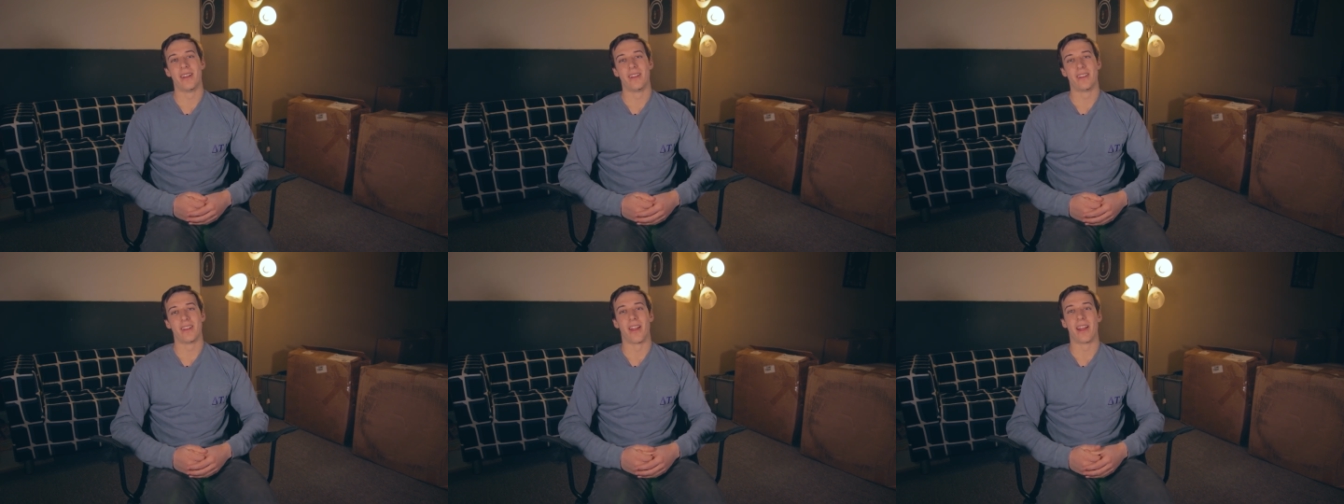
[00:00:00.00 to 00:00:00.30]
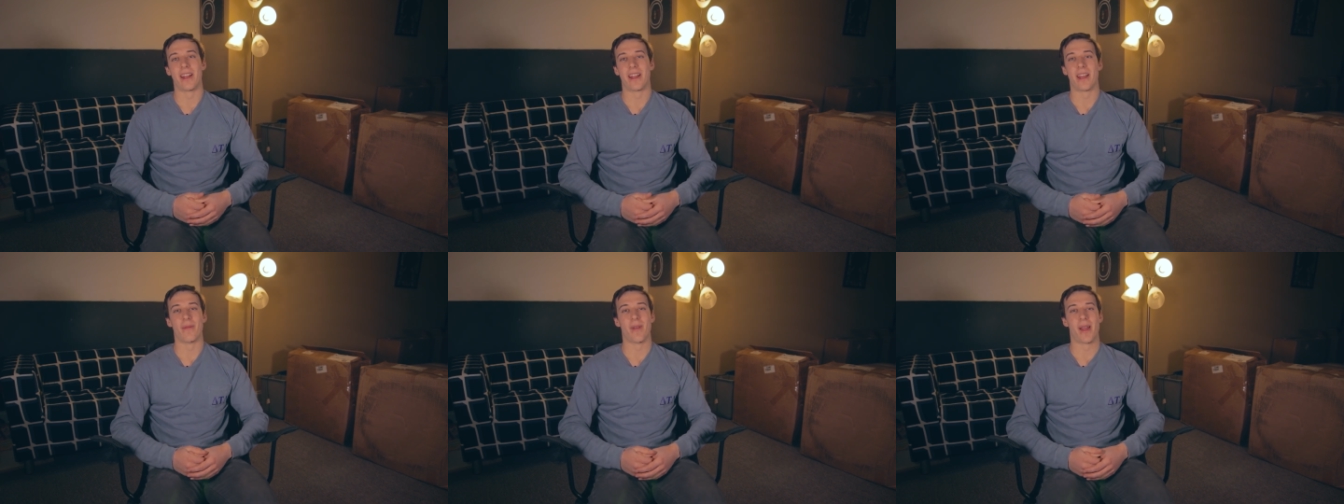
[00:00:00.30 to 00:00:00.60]
till
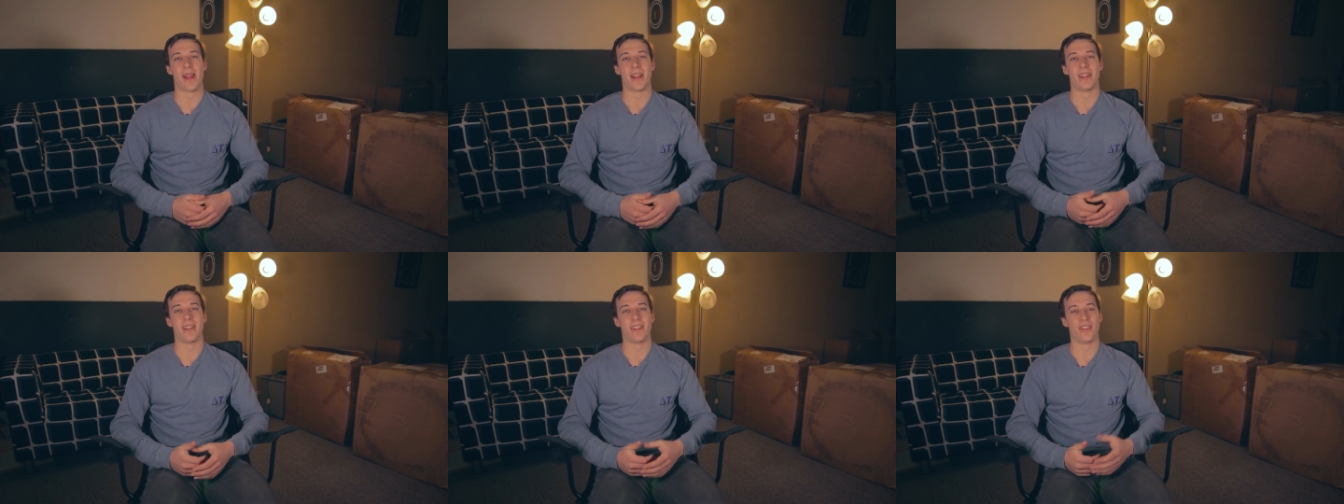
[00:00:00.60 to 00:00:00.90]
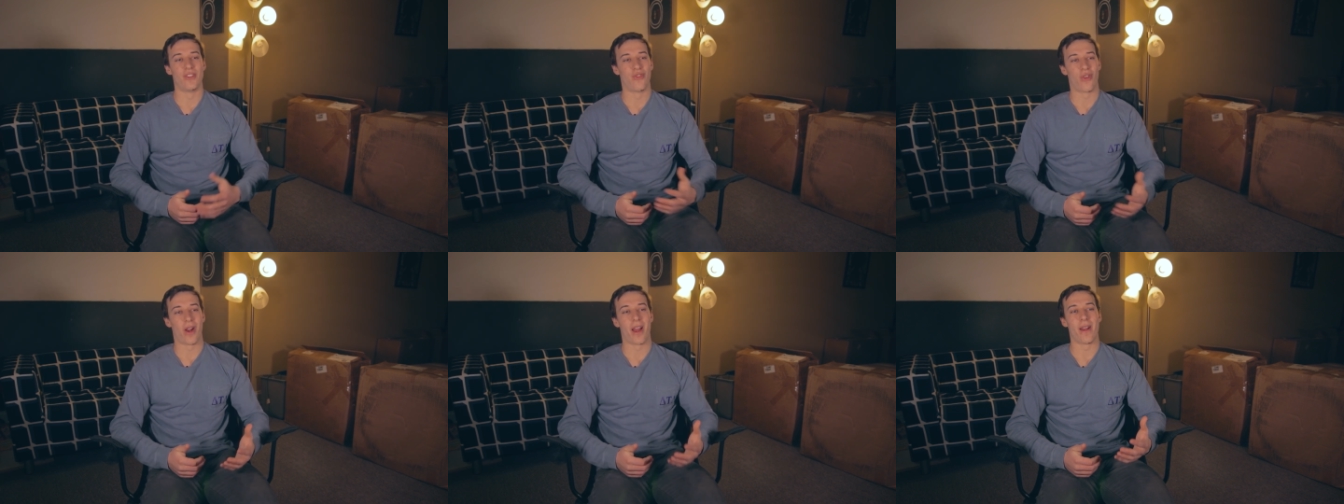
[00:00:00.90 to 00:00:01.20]
I get my
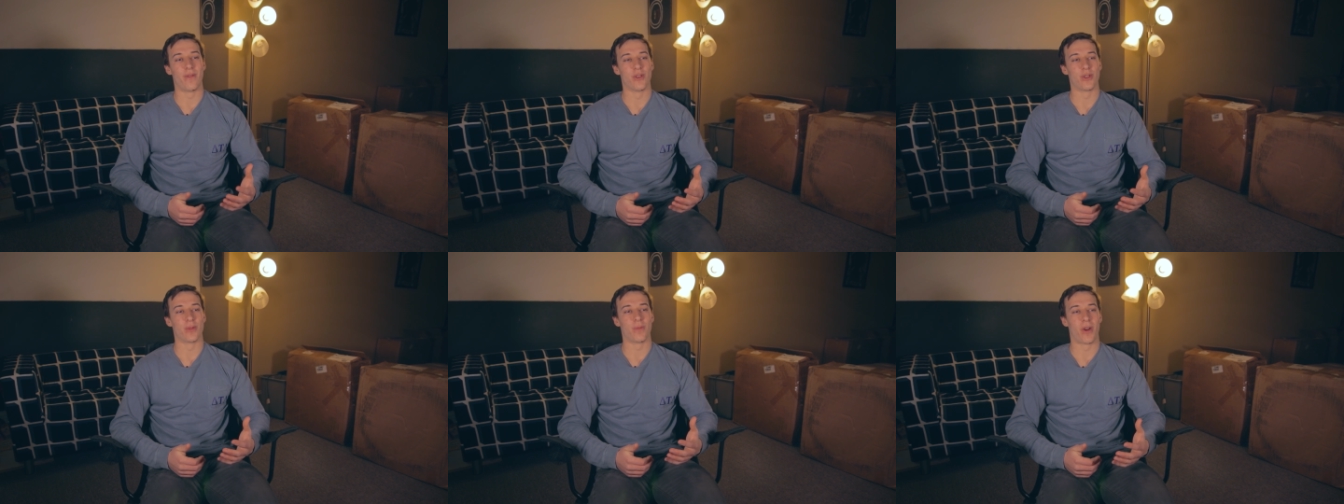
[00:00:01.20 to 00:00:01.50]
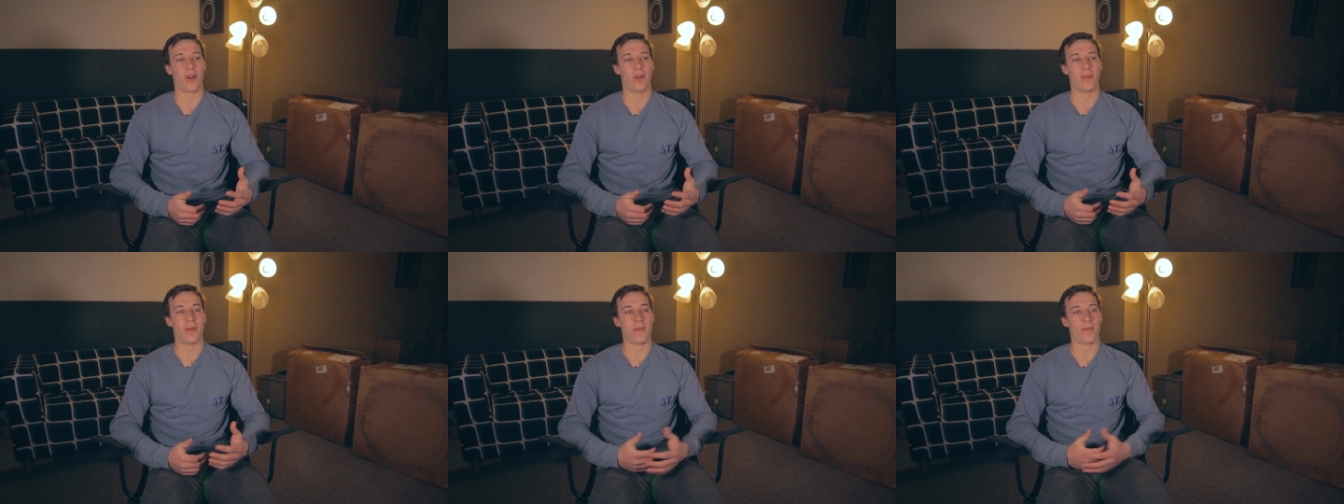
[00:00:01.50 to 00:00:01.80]
driver's
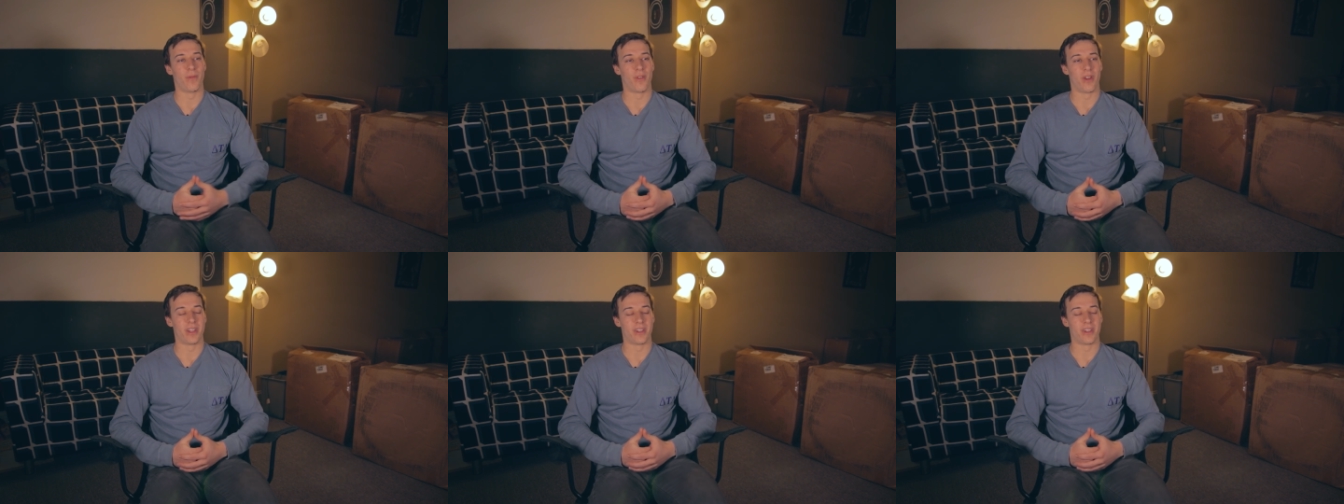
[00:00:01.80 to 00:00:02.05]
permit when